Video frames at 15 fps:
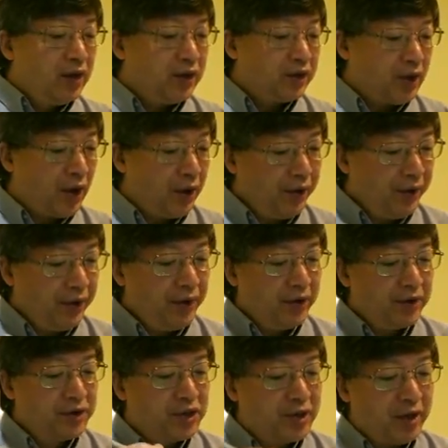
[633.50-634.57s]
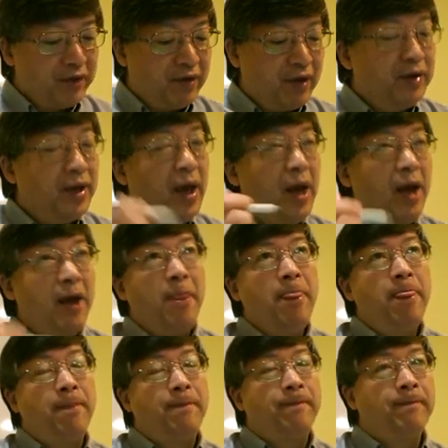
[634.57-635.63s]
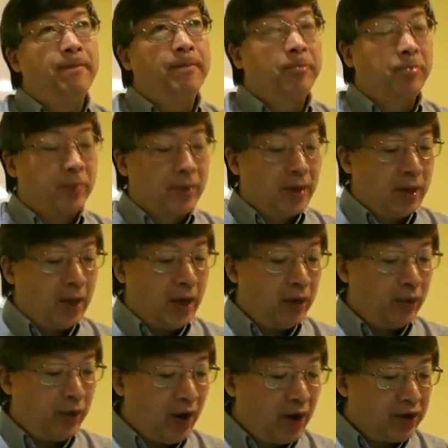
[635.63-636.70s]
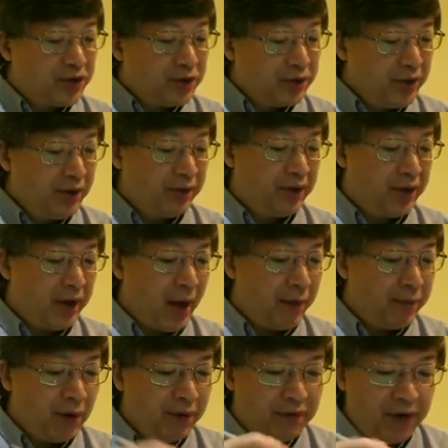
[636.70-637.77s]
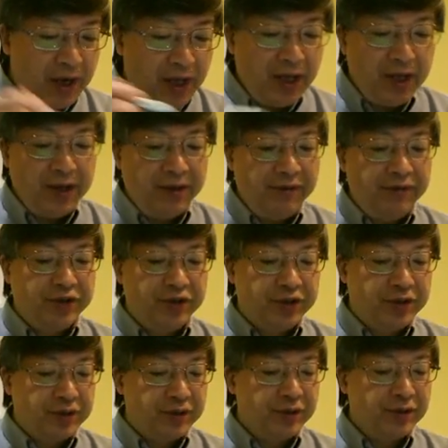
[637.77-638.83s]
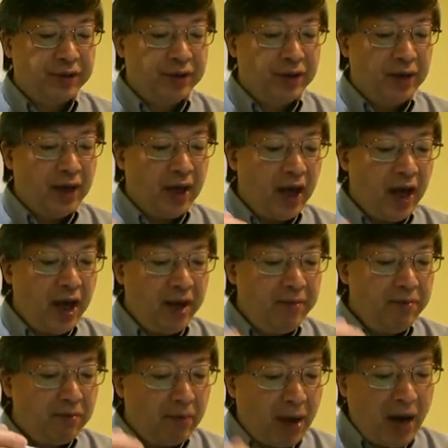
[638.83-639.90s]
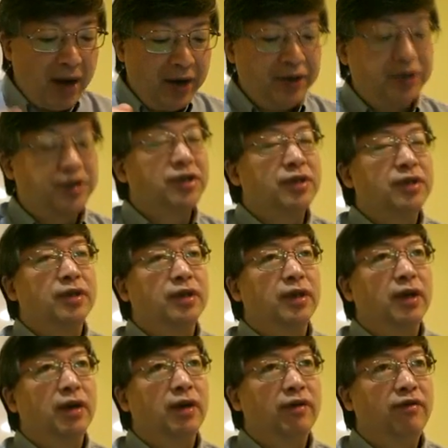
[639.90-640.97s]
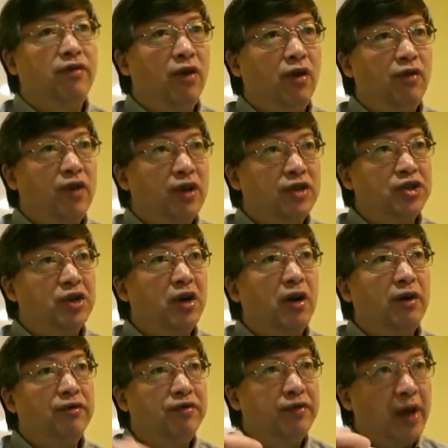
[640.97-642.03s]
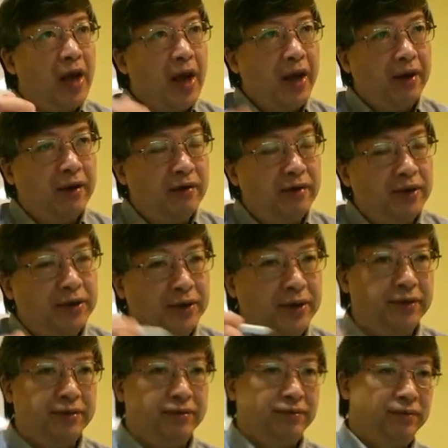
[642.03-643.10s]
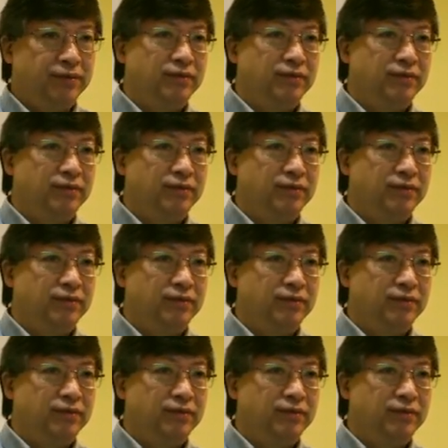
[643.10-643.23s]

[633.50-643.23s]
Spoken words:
The total nodes given n, and we also know the number of leaves n minus floor function of n over 2.